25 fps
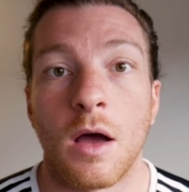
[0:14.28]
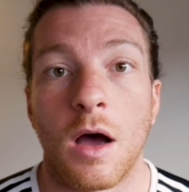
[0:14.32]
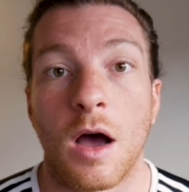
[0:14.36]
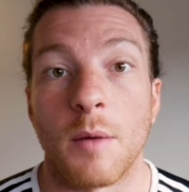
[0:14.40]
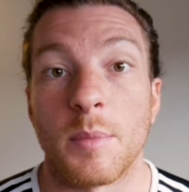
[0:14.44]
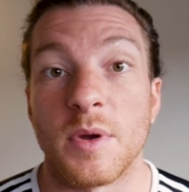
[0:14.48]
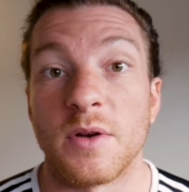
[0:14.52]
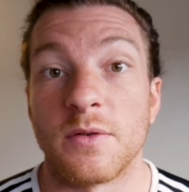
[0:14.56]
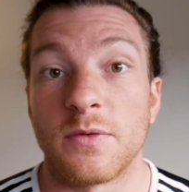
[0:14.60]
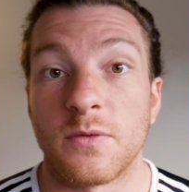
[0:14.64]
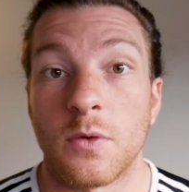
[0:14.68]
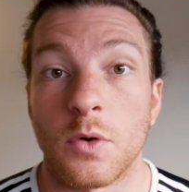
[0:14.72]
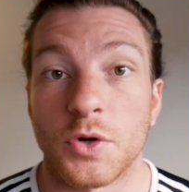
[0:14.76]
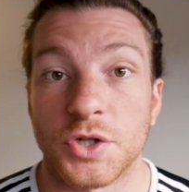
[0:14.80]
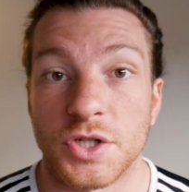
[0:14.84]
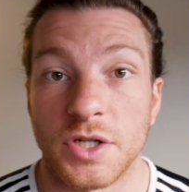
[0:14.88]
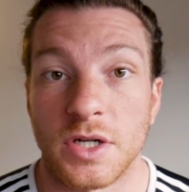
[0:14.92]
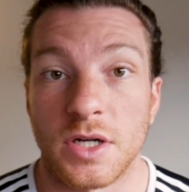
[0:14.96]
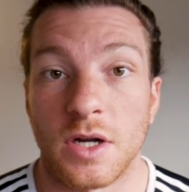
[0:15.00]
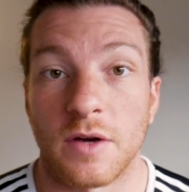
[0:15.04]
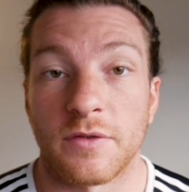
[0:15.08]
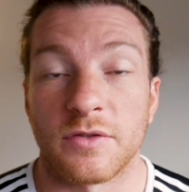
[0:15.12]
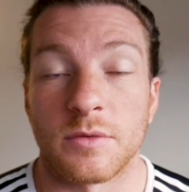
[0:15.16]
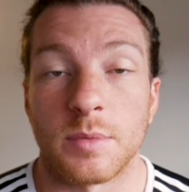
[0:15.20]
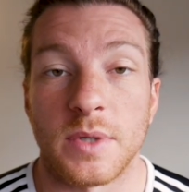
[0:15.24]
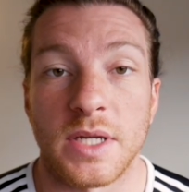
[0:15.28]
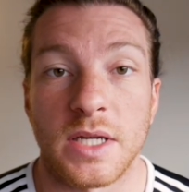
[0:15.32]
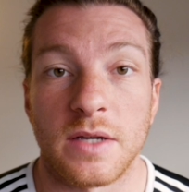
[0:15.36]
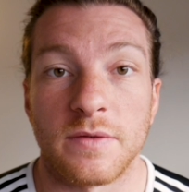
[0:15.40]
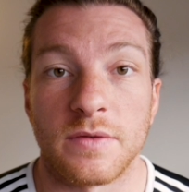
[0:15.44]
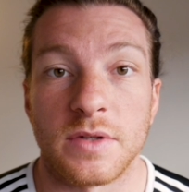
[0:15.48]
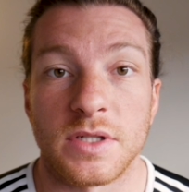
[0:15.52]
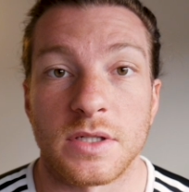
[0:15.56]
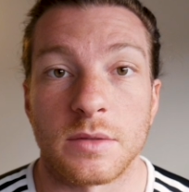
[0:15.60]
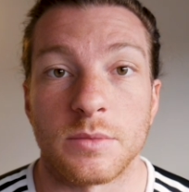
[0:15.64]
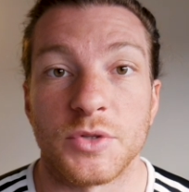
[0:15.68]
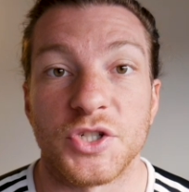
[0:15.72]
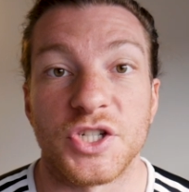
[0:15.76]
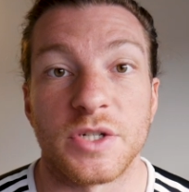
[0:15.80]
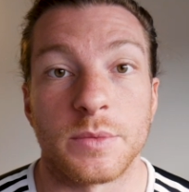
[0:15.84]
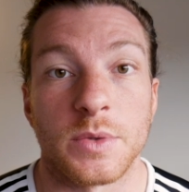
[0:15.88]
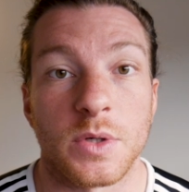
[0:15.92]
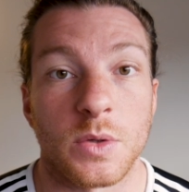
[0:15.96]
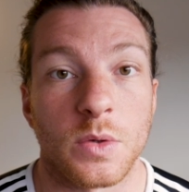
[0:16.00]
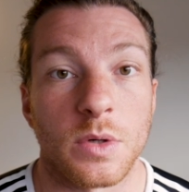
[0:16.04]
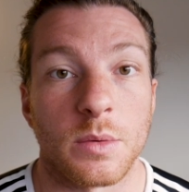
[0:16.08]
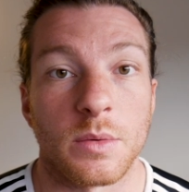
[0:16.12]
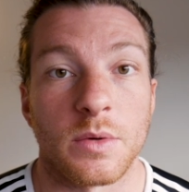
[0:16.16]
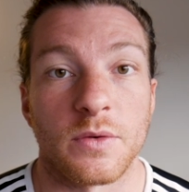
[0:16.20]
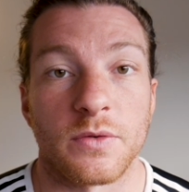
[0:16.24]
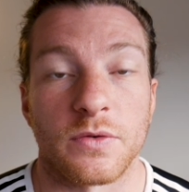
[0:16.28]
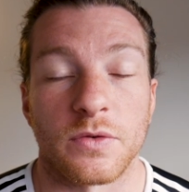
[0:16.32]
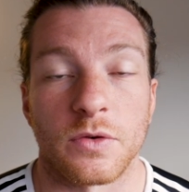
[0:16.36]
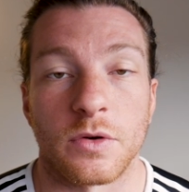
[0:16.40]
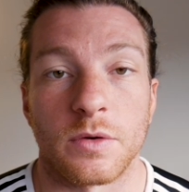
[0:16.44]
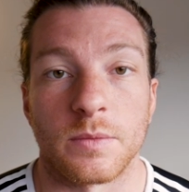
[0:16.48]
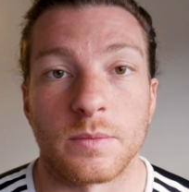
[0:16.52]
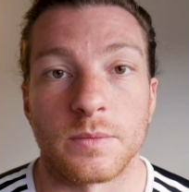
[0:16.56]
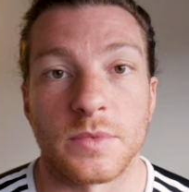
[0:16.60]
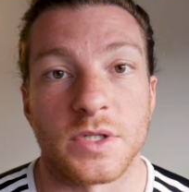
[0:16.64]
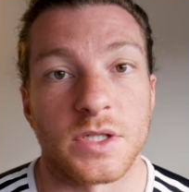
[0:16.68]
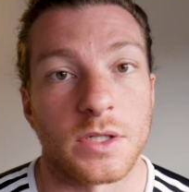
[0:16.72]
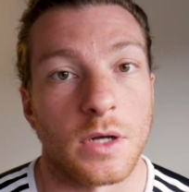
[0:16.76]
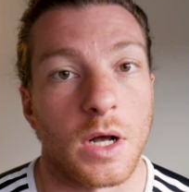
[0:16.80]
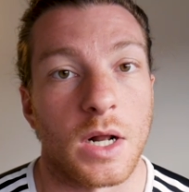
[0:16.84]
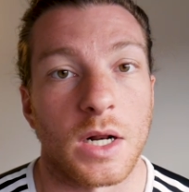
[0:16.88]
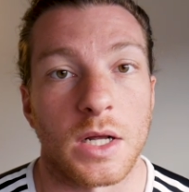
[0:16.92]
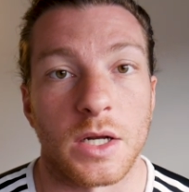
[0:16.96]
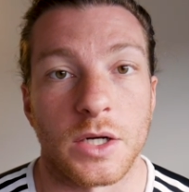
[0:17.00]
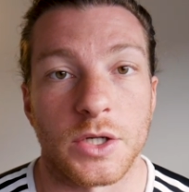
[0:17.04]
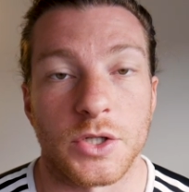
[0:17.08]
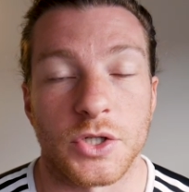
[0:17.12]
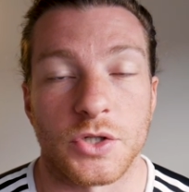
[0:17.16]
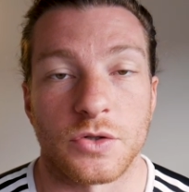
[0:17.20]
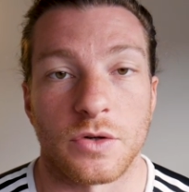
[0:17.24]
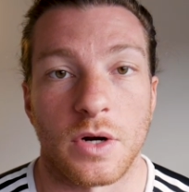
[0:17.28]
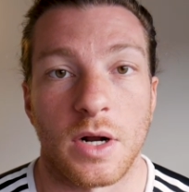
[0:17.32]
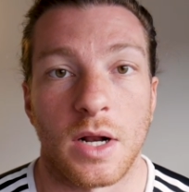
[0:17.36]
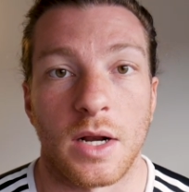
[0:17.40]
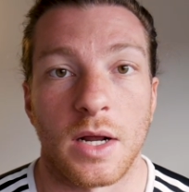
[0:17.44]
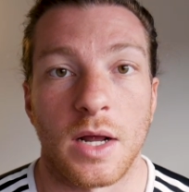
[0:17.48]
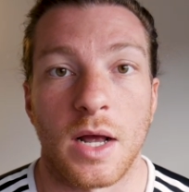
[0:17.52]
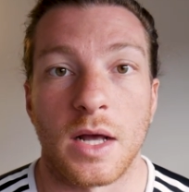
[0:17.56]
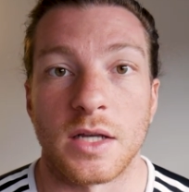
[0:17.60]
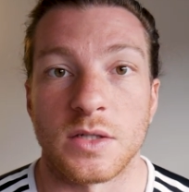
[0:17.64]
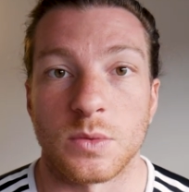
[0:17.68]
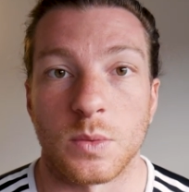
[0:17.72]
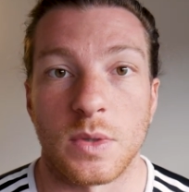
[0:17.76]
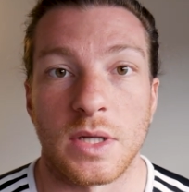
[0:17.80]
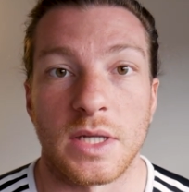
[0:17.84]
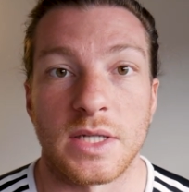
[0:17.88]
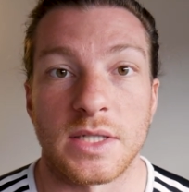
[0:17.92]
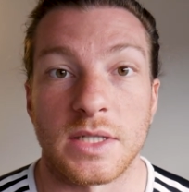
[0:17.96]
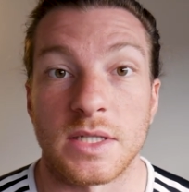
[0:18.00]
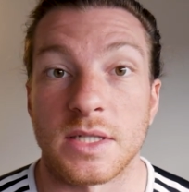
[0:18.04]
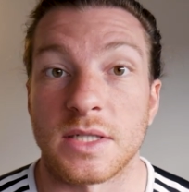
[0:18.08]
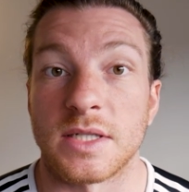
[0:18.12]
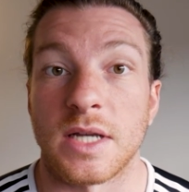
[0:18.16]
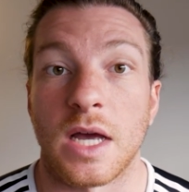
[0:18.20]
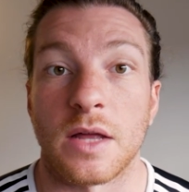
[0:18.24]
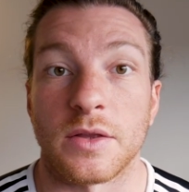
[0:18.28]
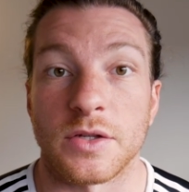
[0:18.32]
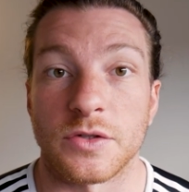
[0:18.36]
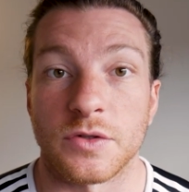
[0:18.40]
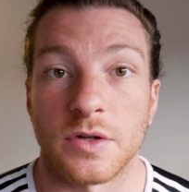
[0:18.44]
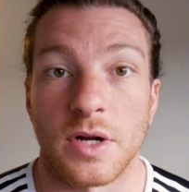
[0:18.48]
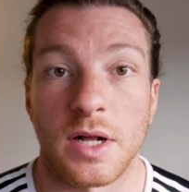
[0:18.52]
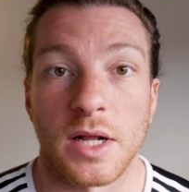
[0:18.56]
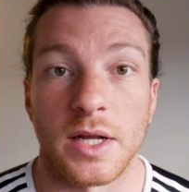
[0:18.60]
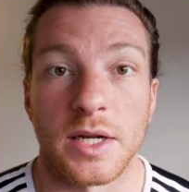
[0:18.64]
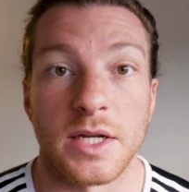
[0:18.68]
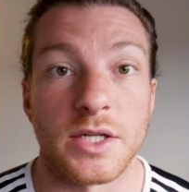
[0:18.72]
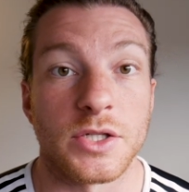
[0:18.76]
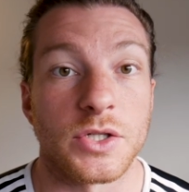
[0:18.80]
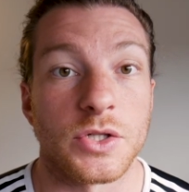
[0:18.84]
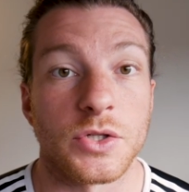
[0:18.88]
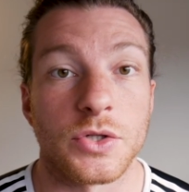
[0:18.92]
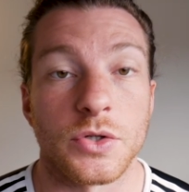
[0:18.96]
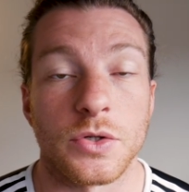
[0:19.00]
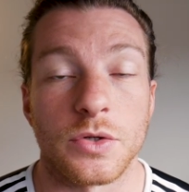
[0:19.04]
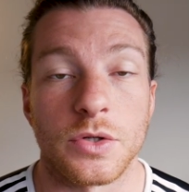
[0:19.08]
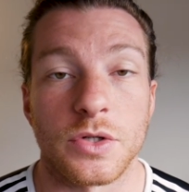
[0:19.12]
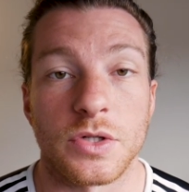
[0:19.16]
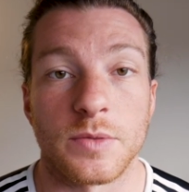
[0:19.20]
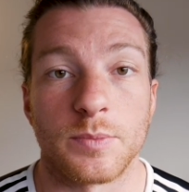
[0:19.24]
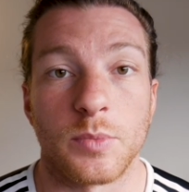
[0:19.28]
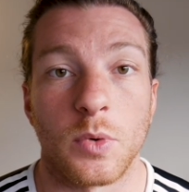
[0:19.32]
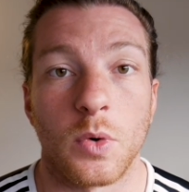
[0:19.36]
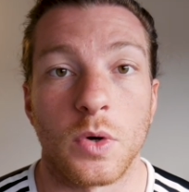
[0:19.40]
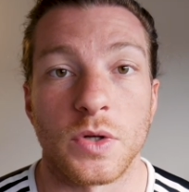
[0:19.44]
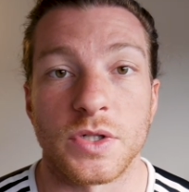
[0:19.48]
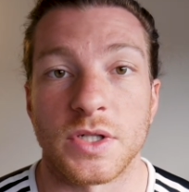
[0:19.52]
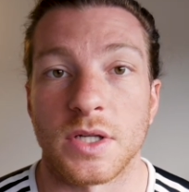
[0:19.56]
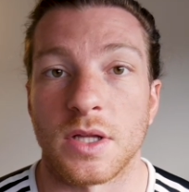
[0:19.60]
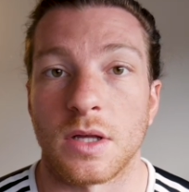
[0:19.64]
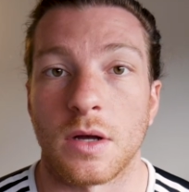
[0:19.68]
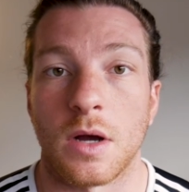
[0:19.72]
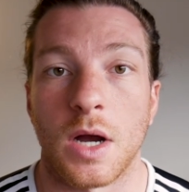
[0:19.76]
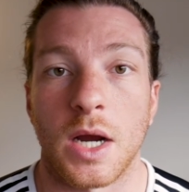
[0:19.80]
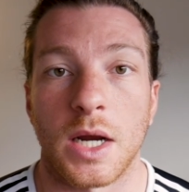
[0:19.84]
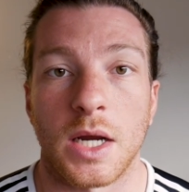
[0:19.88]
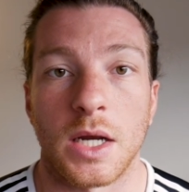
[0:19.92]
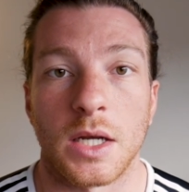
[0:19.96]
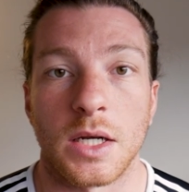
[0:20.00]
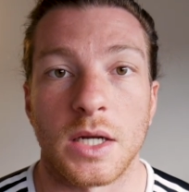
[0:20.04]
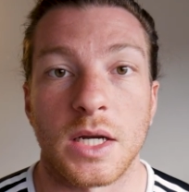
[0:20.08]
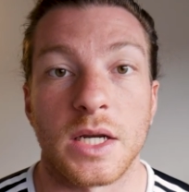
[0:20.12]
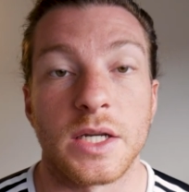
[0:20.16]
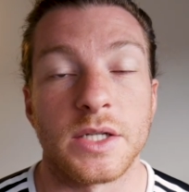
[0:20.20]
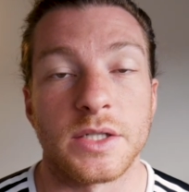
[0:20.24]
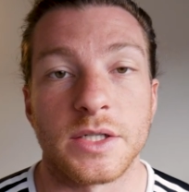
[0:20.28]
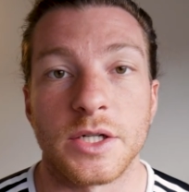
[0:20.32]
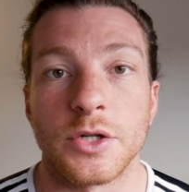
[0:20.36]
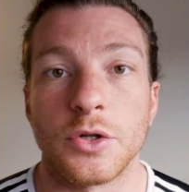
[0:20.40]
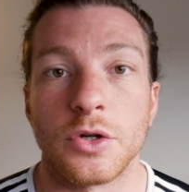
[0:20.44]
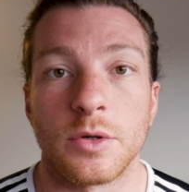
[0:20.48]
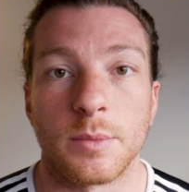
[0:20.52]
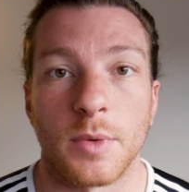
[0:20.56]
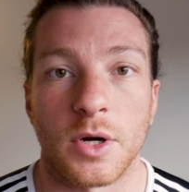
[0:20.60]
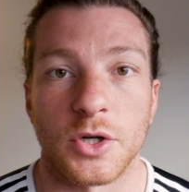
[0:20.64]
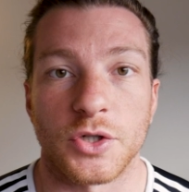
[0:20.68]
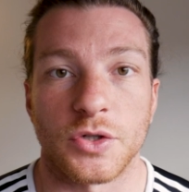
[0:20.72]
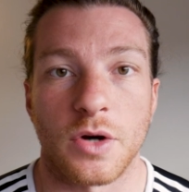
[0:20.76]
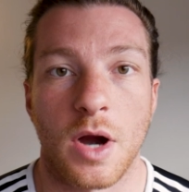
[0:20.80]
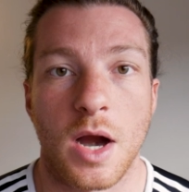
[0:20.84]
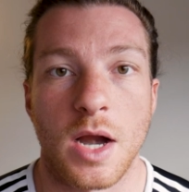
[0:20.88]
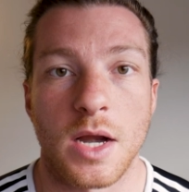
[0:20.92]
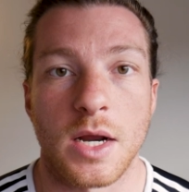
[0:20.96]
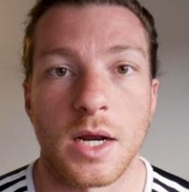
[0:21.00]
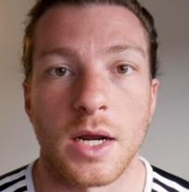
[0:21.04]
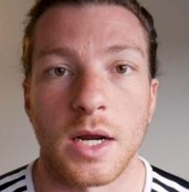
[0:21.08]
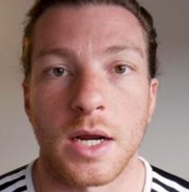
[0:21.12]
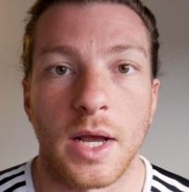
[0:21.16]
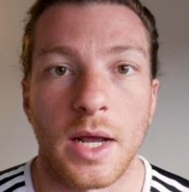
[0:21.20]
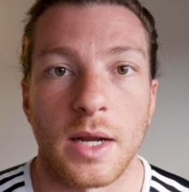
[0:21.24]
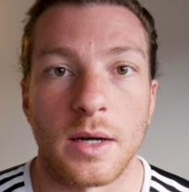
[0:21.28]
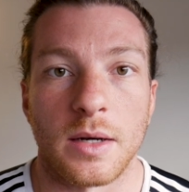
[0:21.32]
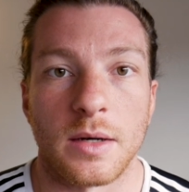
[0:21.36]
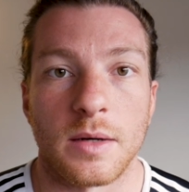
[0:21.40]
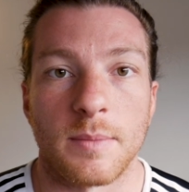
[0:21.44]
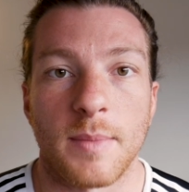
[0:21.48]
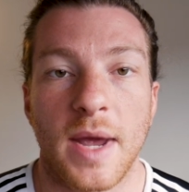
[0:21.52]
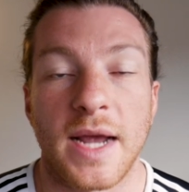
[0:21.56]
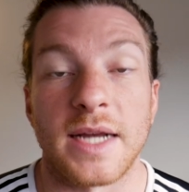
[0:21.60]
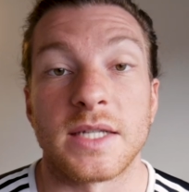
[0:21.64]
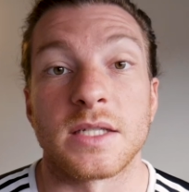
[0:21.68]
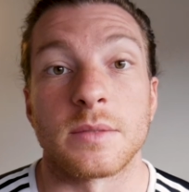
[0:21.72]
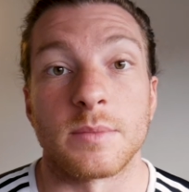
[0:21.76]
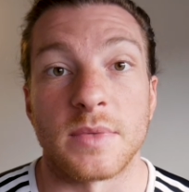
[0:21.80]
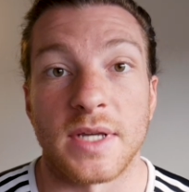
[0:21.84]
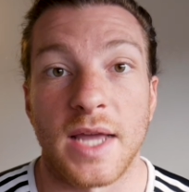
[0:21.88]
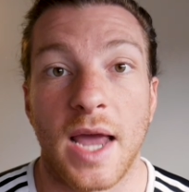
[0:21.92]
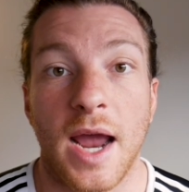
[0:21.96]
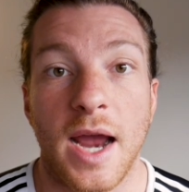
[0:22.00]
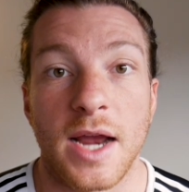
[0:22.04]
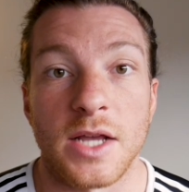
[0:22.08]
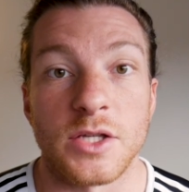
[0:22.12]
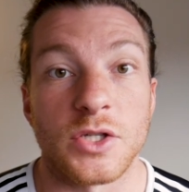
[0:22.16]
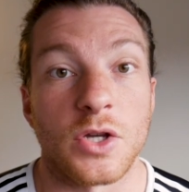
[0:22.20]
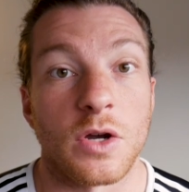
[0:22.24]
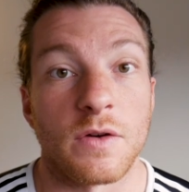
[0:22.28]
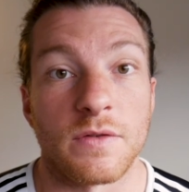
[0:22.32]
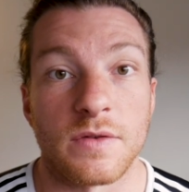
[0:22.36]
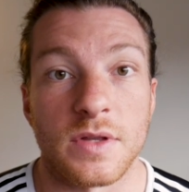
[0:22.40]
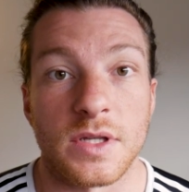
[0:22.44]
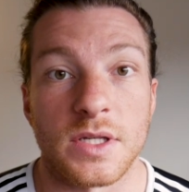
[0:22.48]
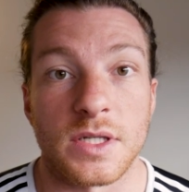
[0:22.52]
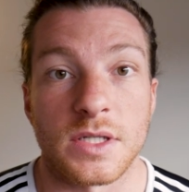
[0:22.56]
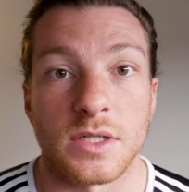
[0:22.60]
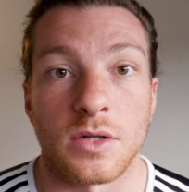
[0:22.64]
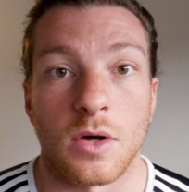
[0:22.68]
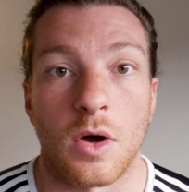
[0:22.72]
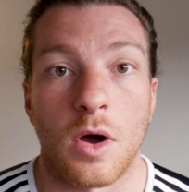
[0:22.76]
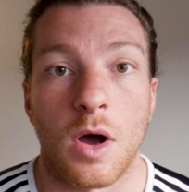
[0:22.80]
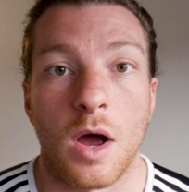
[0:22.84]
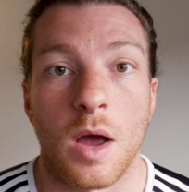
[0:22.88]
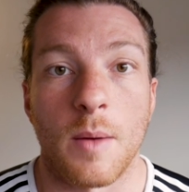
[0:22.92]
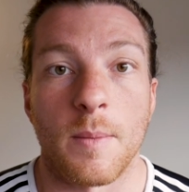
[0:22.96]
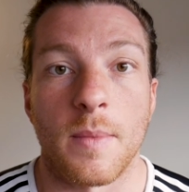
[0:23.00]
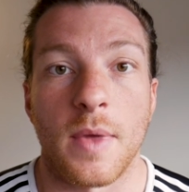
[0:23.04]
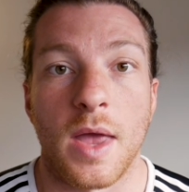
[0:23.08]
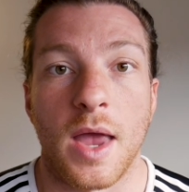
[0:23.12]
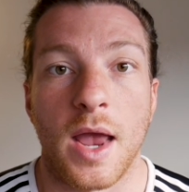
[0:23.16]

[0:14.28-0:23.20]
I've been fortunate enough to be given some gym equipment from Cycling Australia as well as the South Australian Institute of Sport so that I can continue my training and make some gains over this time.